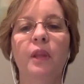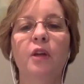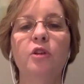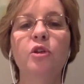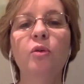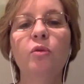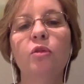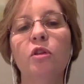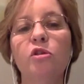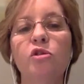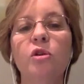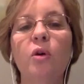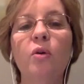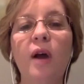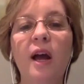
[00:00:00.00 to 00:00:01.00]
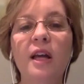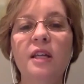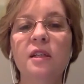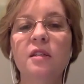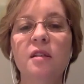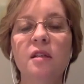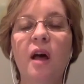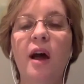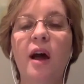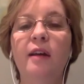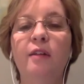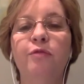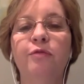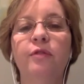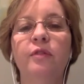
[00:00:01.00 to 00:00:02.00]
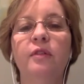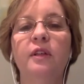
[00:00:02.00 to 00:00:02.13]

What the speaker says: So the soul has its life,